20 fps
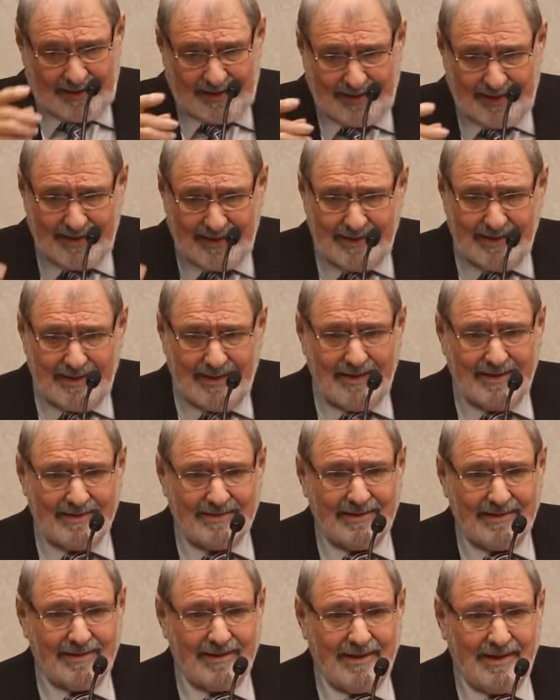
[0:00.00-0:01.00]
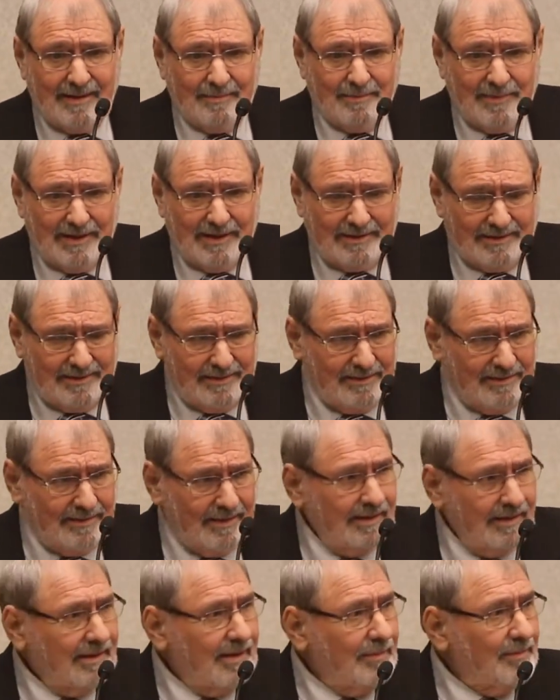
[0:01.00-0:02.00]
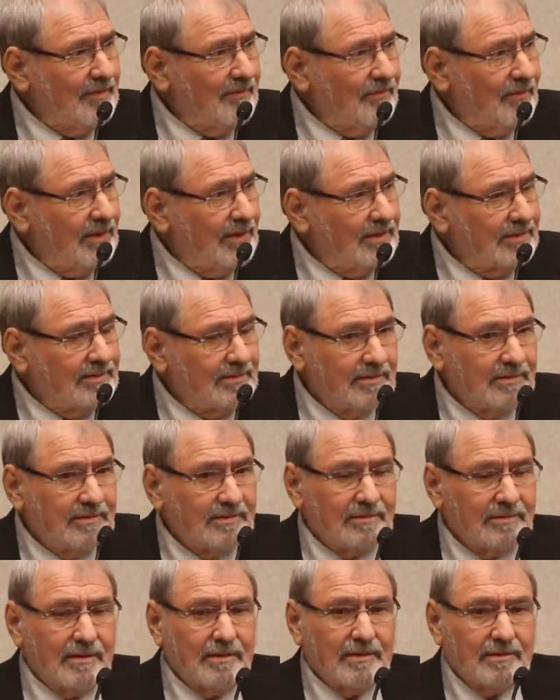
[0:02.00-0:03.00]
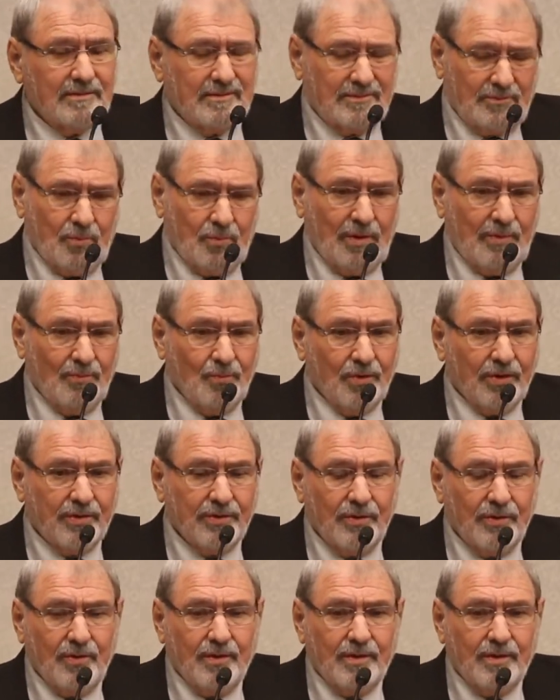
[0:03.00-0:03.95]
hey, he says, hi. Mike says, let me finish this story I'm working